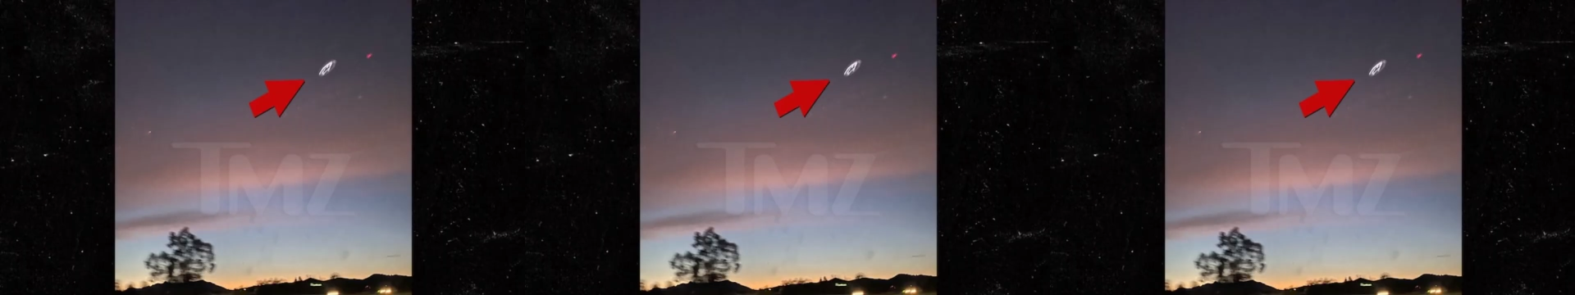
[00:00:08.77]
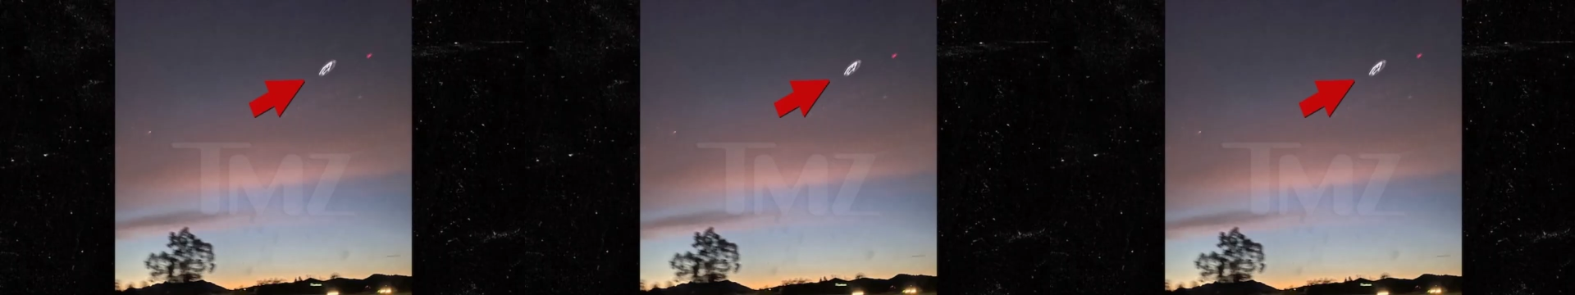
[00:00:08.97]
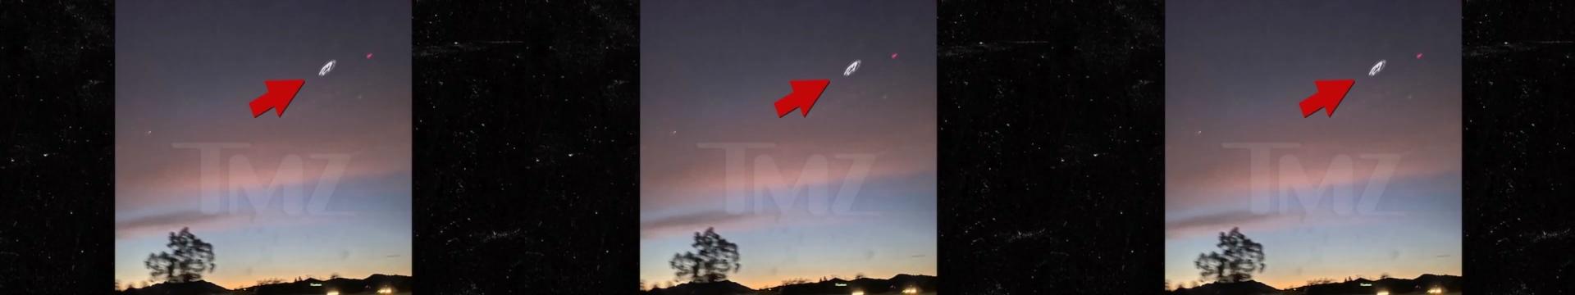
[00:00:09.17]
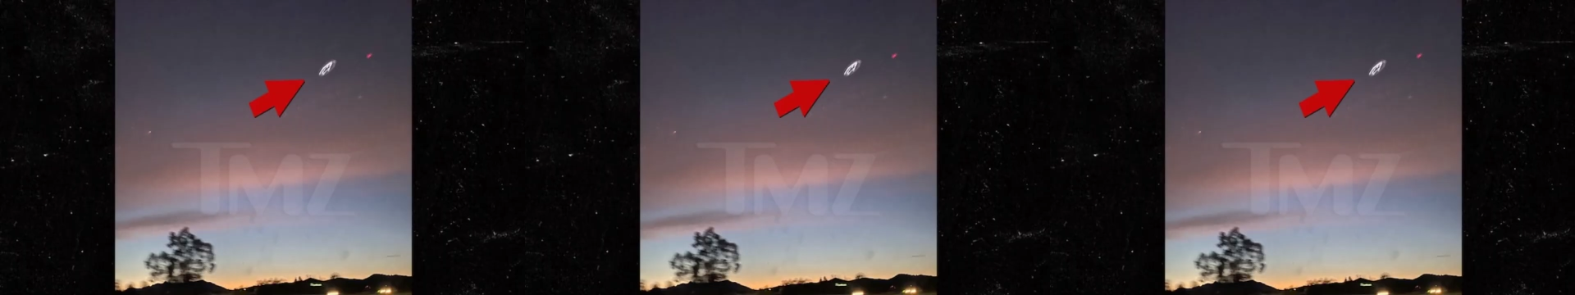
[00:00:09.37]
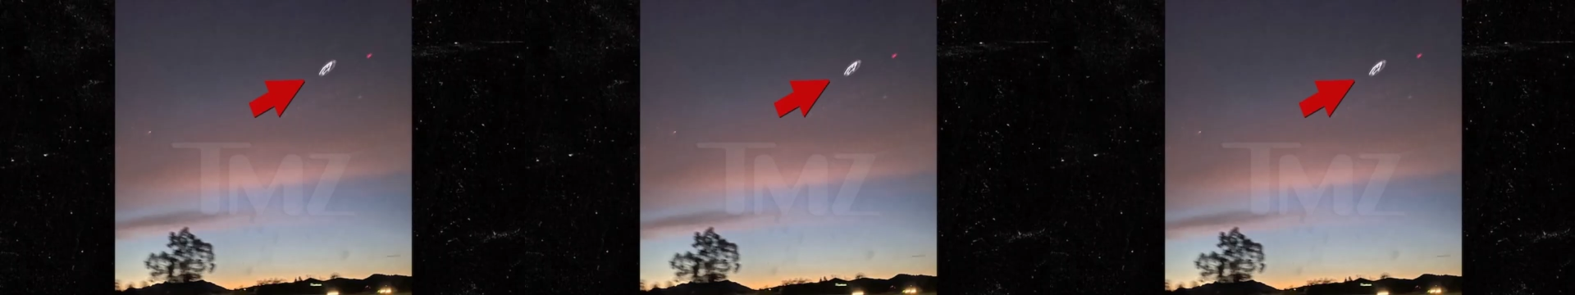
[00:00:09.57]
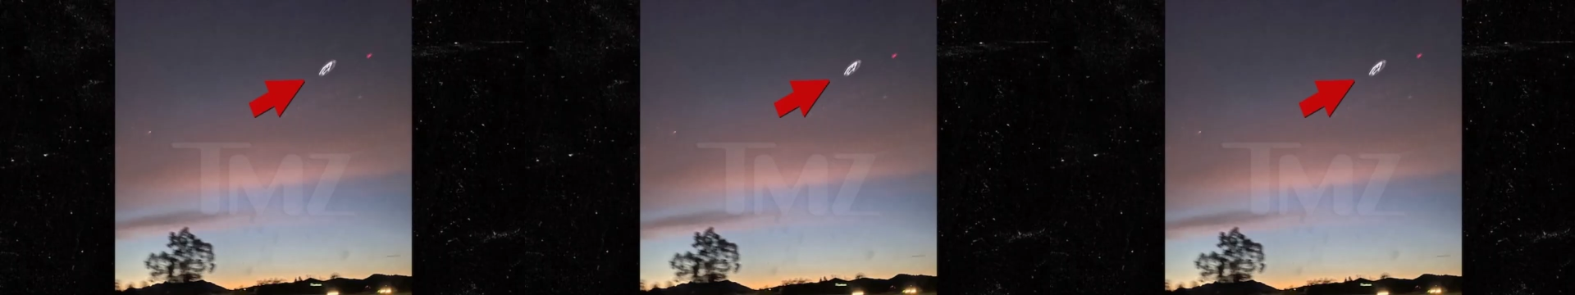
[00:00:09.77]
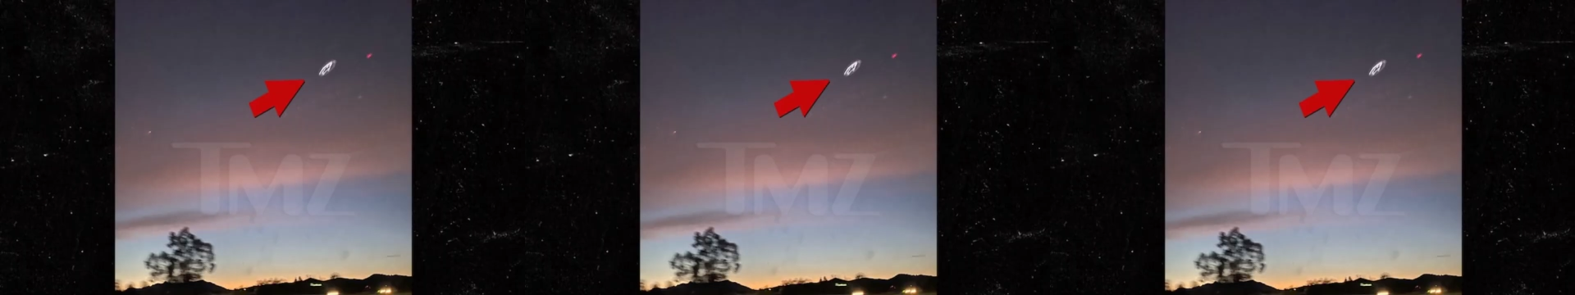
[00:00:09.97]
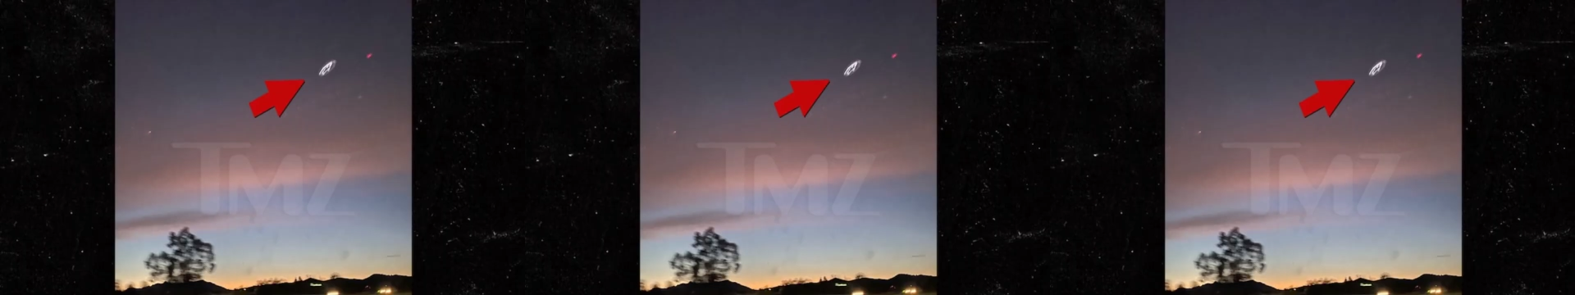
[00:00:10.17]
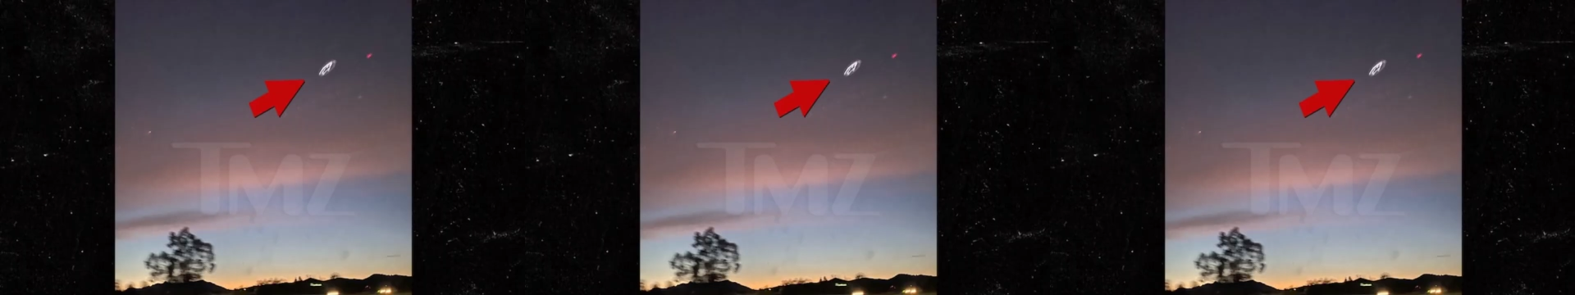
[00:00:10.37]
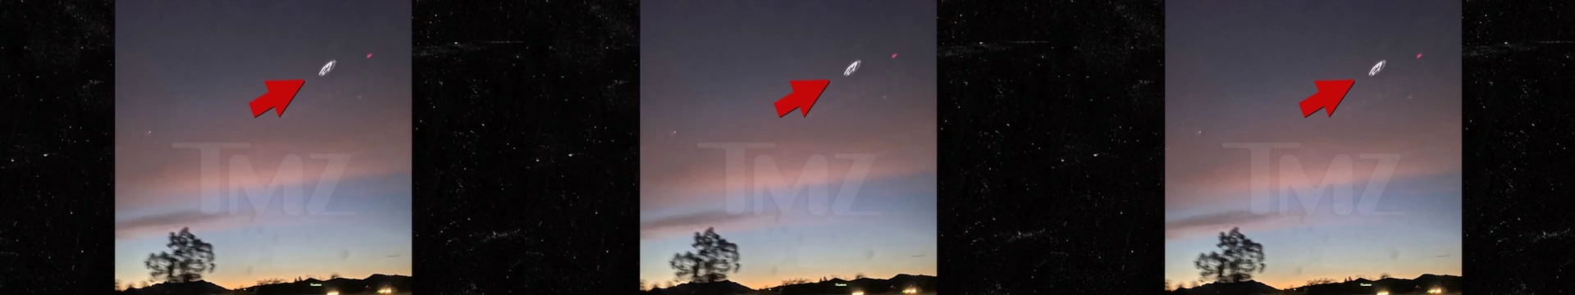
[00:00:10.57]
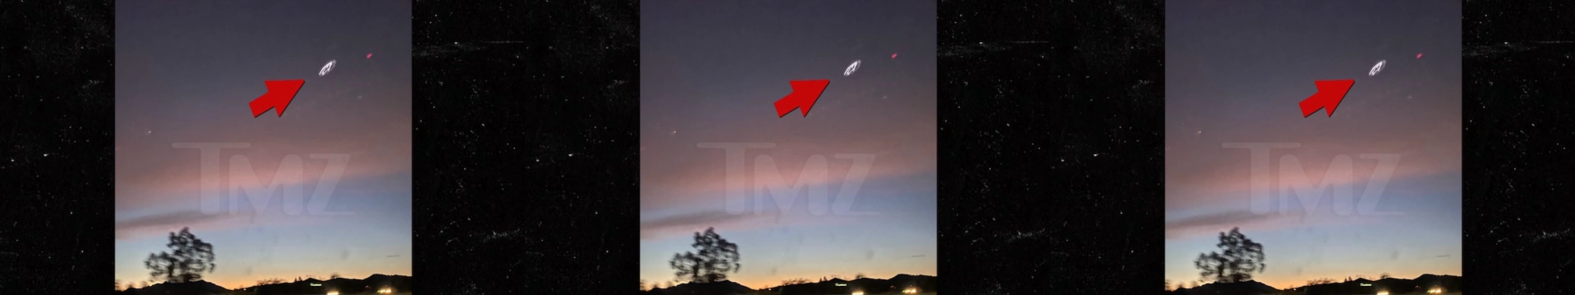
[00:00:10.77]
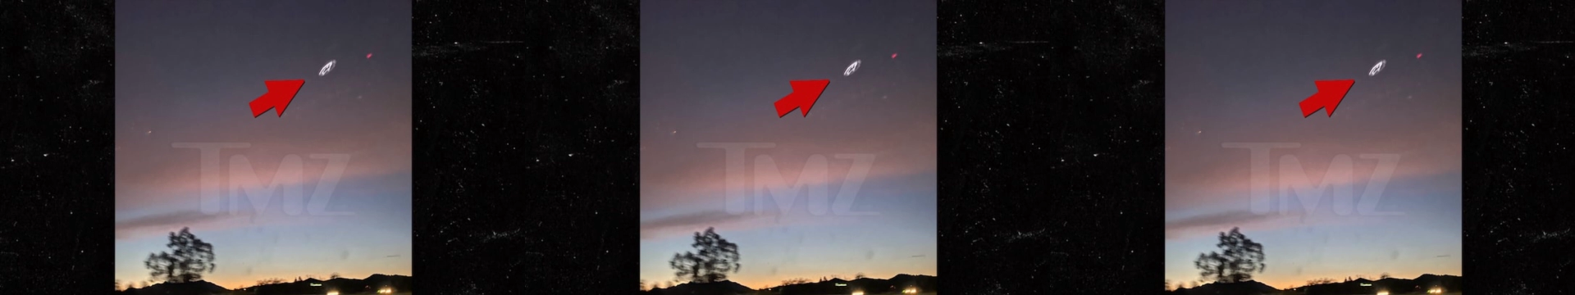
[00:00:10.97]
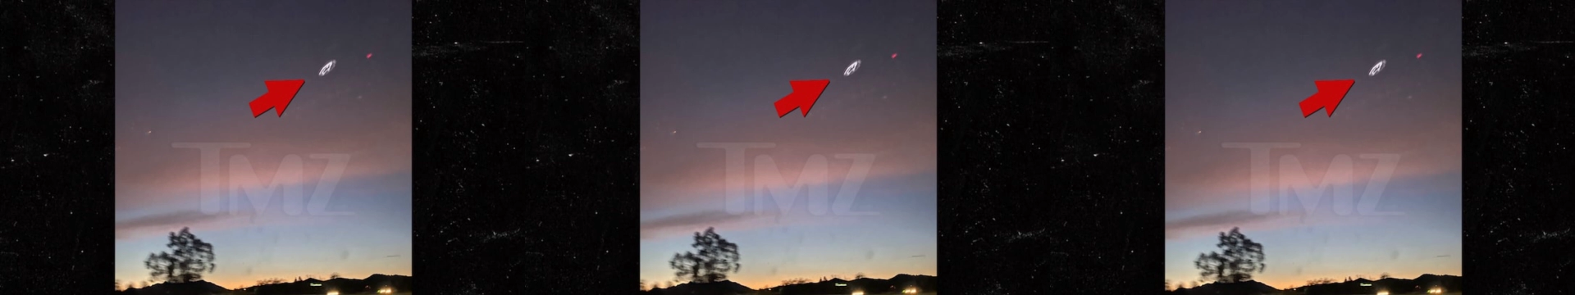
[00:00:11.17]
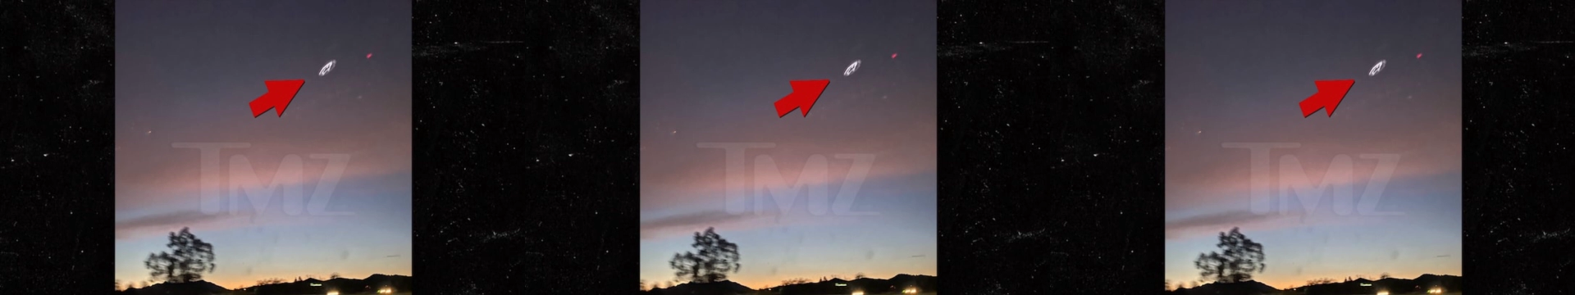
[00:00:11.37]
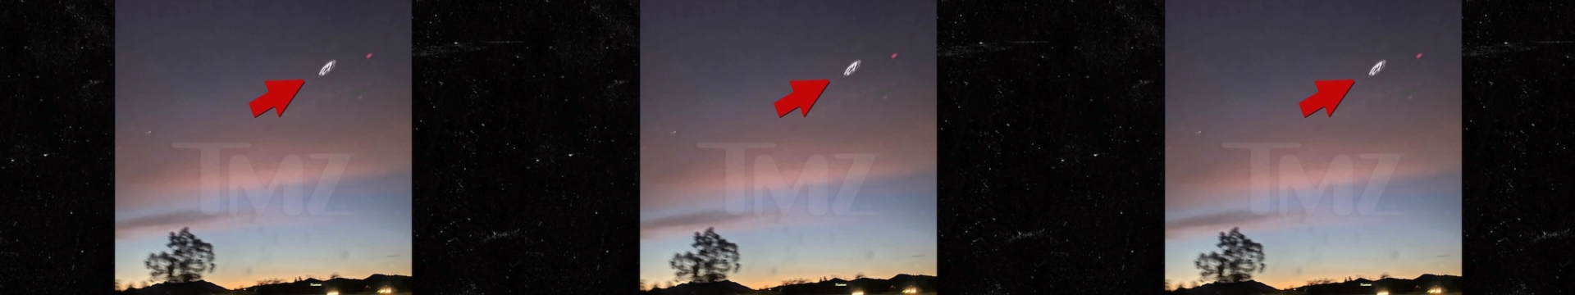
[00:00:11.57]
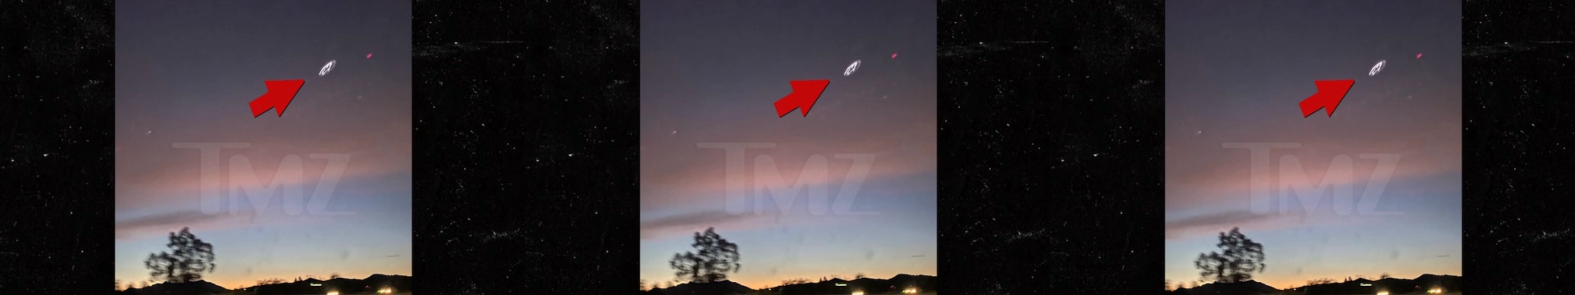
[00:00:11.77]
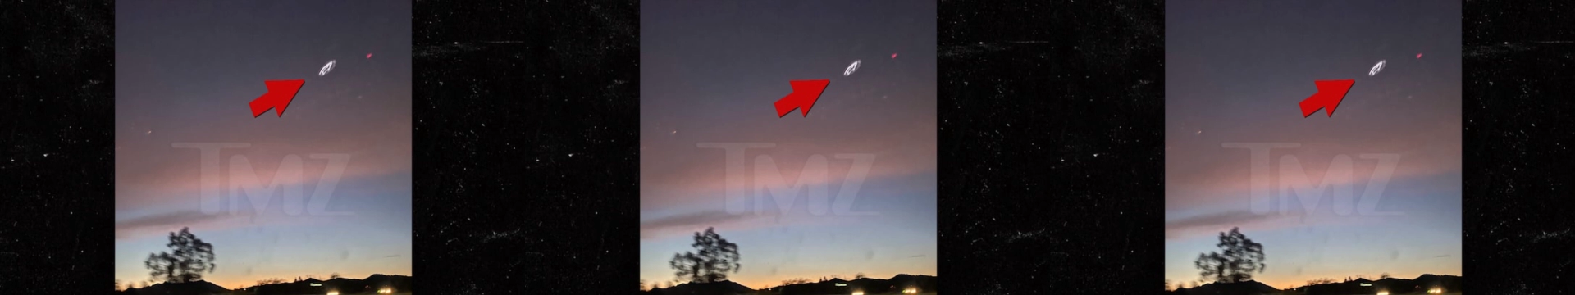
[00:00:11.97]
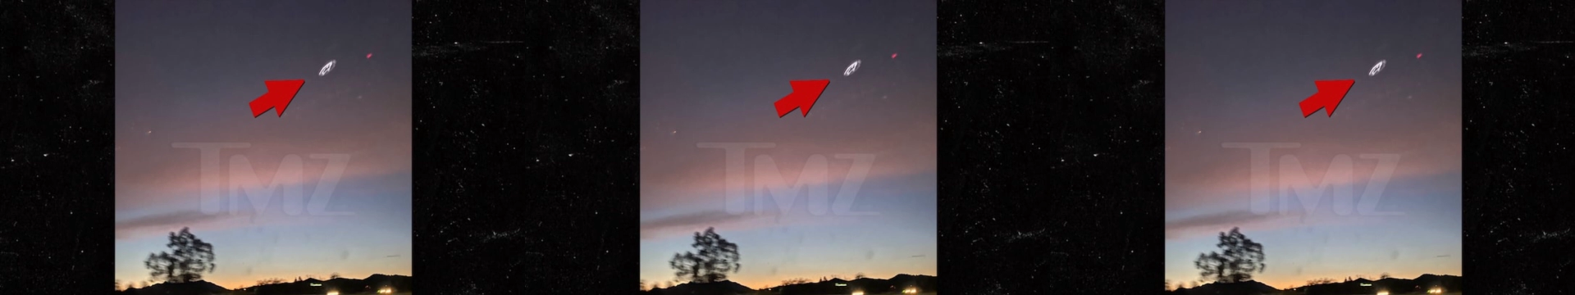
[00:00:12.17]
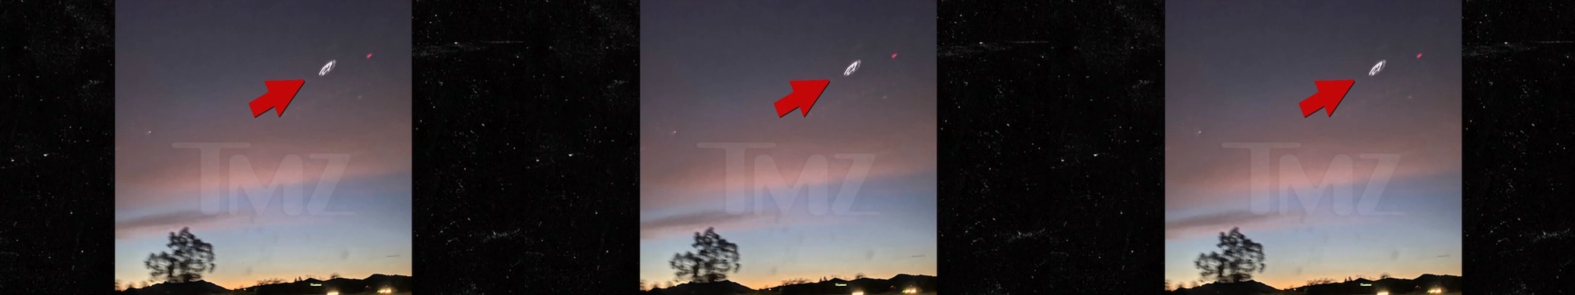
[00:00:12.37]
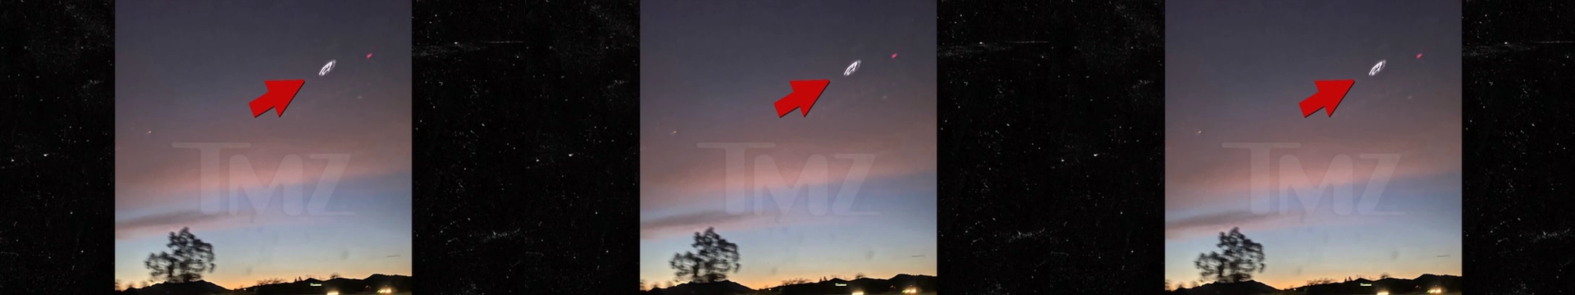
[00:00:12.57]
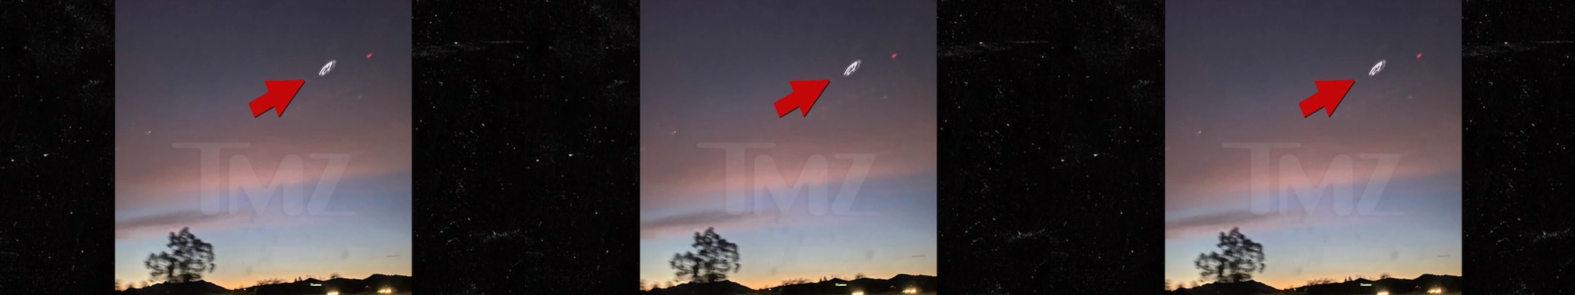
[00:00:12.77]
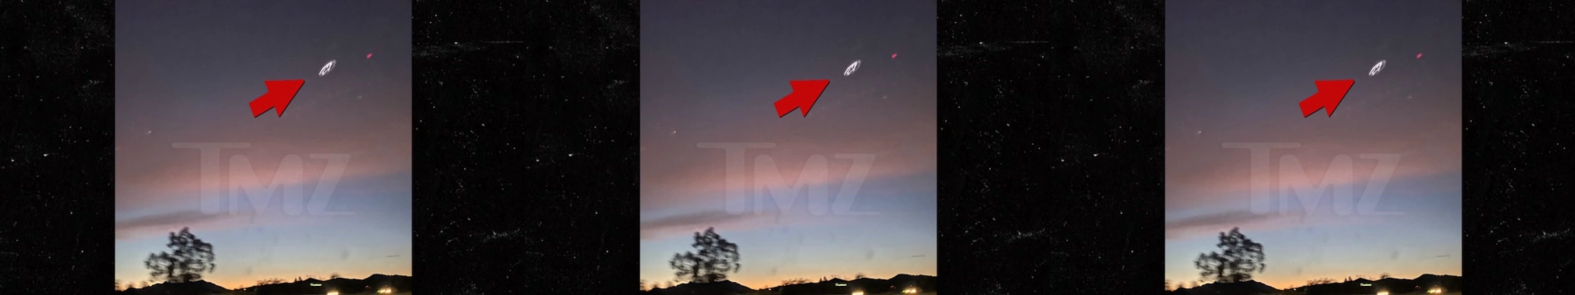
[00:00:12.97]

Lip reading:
Nobody's mouth can be seen.